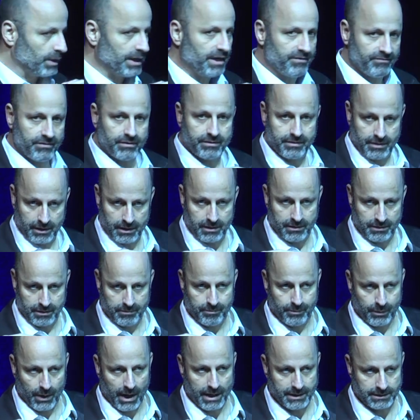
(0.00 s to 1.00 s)
than whatever
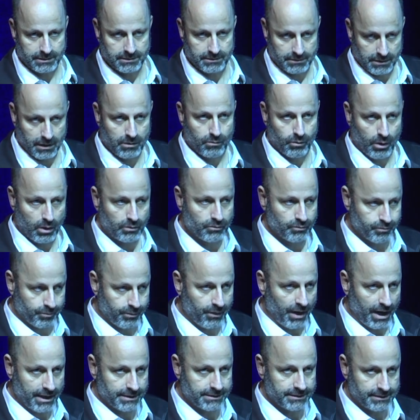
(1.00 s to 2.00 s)
the price, the
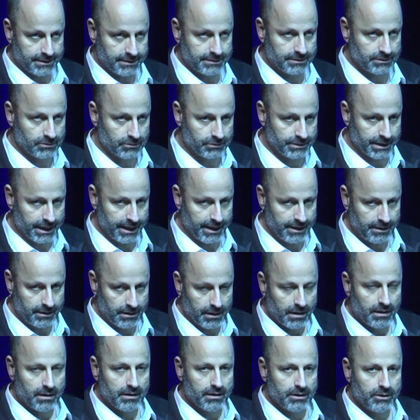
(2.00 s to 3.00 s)
quote price is
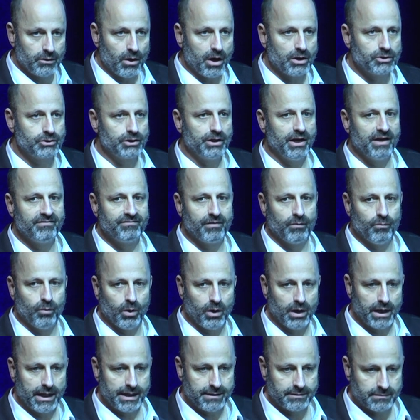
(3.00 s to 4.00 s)
today, you actually
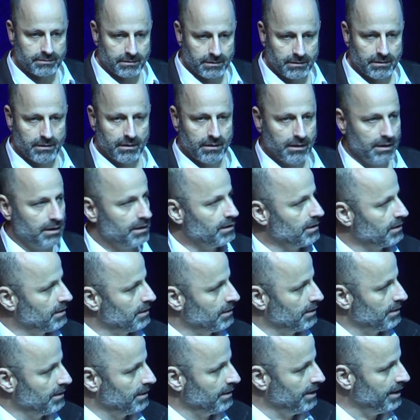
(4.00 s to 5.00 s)
have a wallet
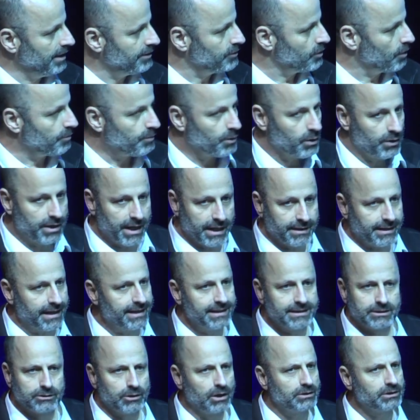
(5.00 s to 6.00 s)
in your
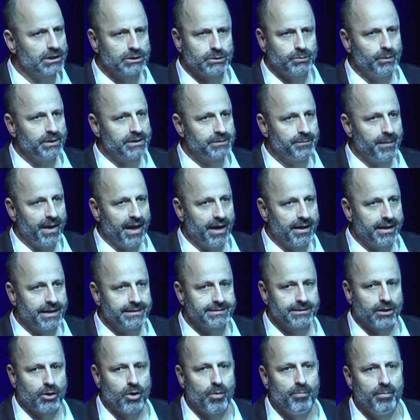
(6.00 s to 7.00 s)
pocket, and it's not a Swiss
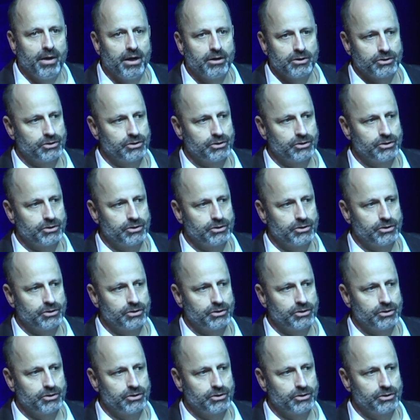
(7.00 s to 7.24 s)
bank, it's a